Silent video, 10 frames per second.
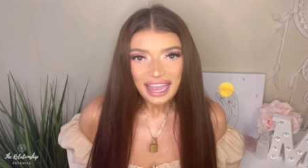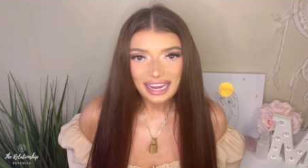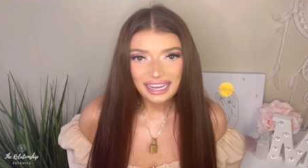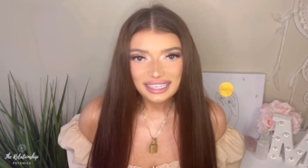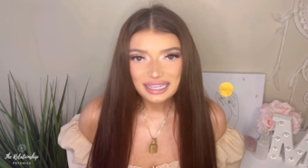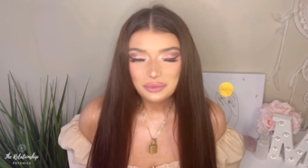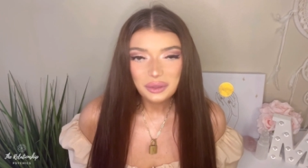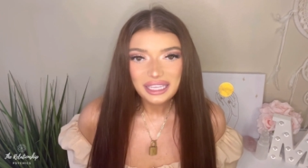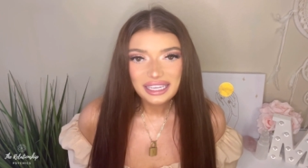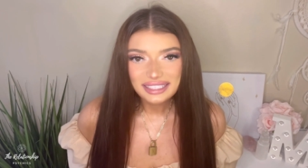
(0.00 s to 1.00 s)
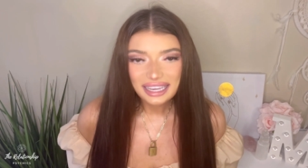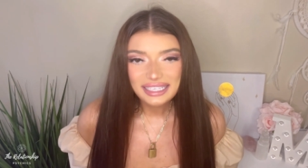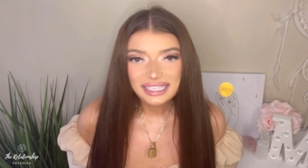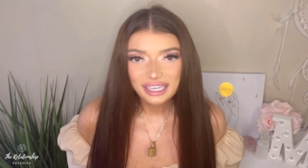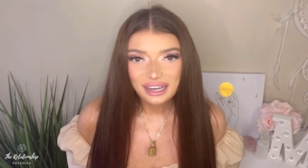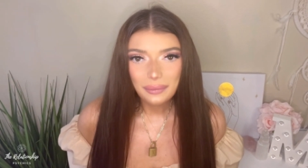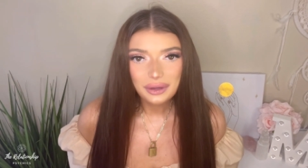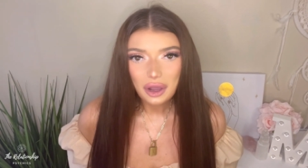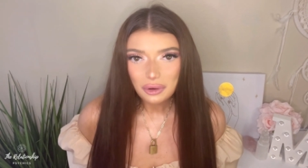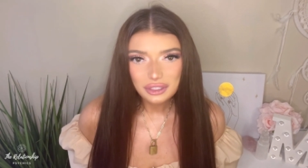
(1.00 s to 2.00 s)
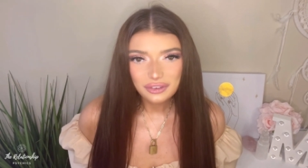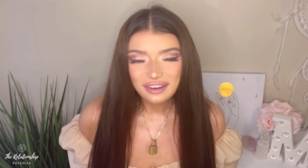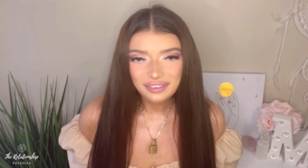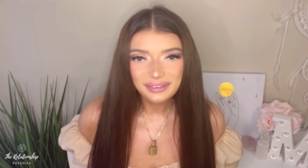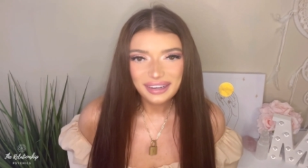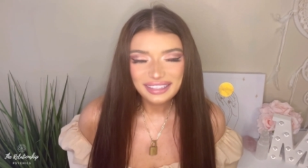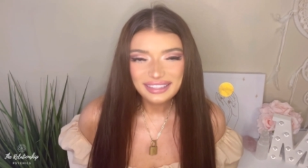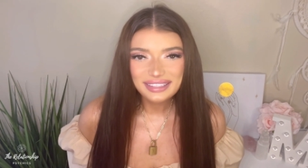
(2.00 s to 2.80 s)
and I'm really excited to hear how it goes for everyone.